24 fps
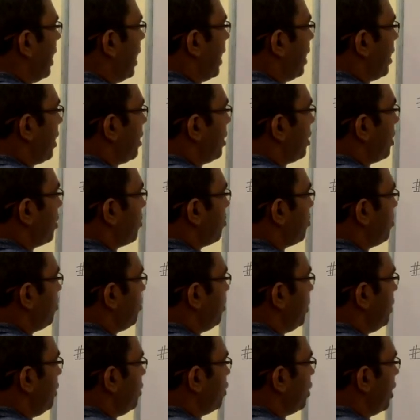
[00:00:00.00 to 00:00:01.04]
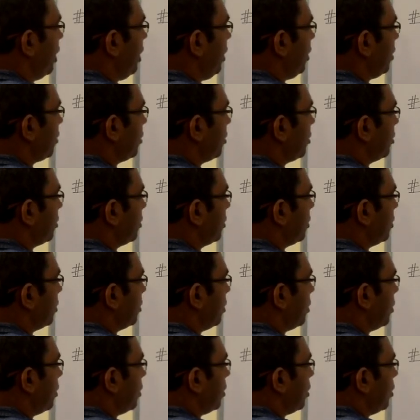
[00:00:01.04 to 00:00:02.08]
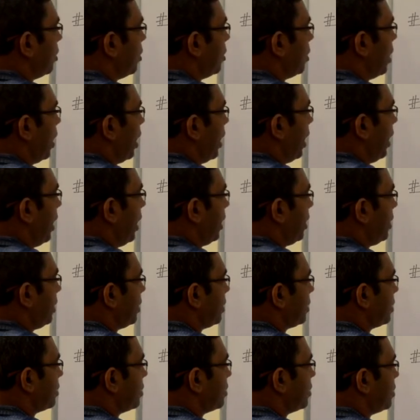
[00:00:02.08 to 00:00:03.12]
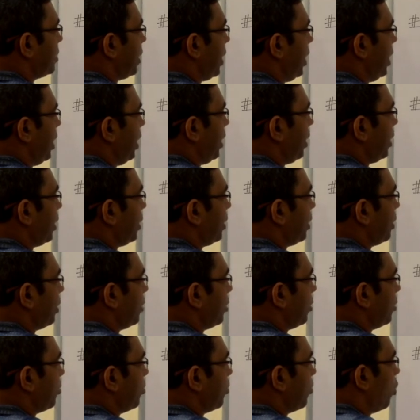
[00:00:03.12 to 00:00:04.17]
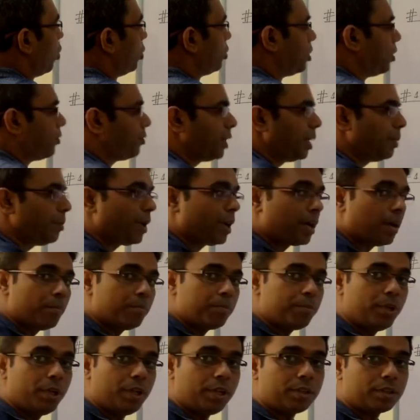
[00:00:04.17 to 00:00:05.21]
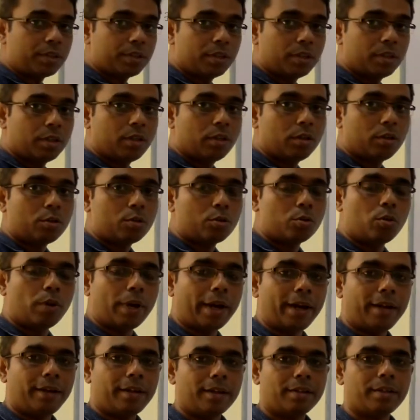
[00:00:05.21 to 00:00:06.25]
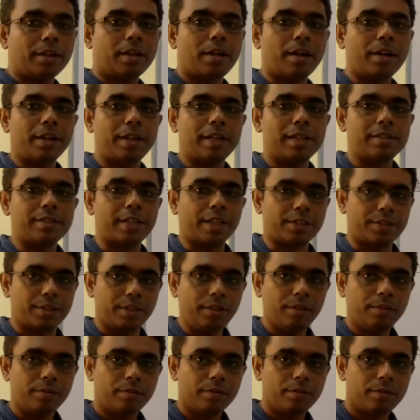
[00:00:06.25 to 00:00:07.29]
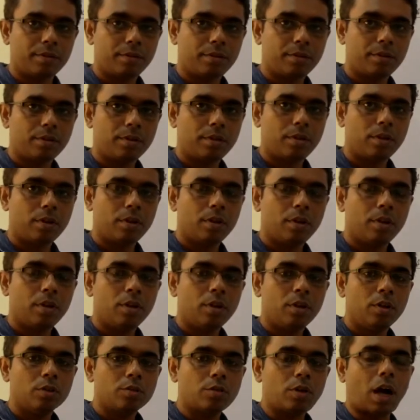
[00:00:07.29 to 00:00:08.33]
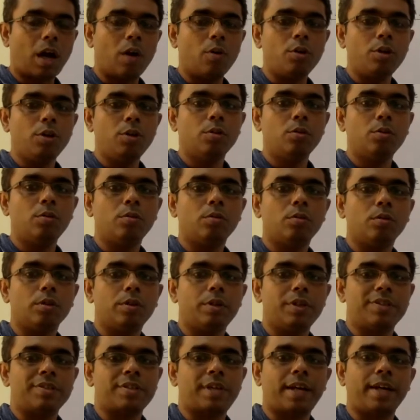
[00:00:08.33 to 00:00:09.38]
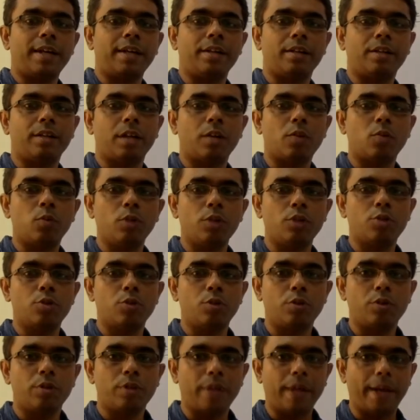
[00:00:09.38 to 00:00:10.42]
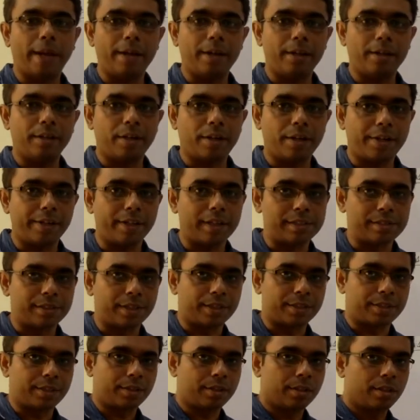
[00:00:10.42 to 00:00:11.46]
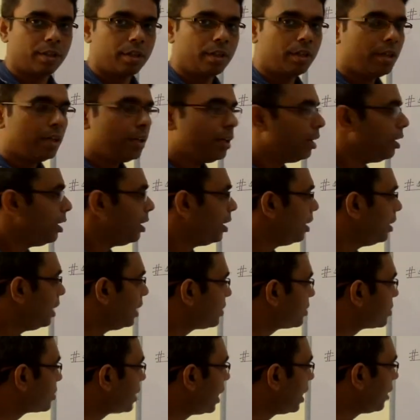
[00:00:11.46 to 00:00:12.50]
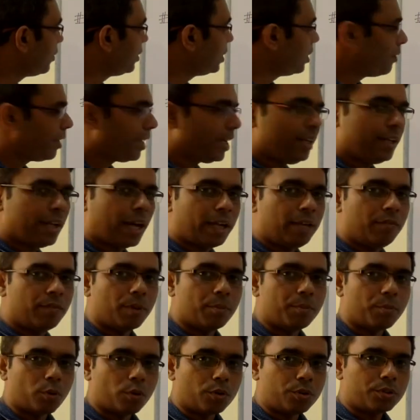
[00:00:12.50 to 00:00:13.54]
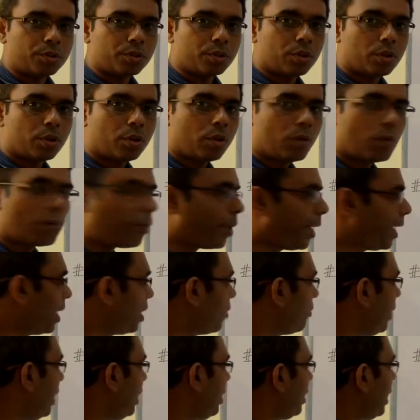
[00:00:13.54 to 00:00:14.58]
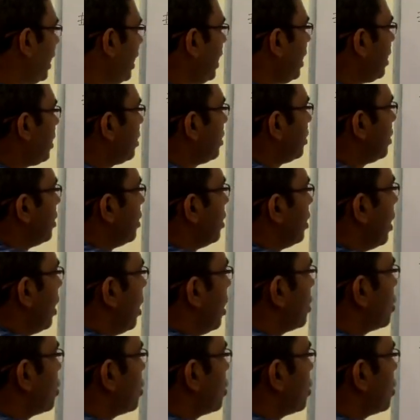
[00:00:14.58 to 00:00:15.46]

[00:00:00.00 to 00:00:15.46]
and PJ, and say both of them compete to enter the critical section. So how do you decide that which should enter the critical section? Let's start with a very naive approach, where we take a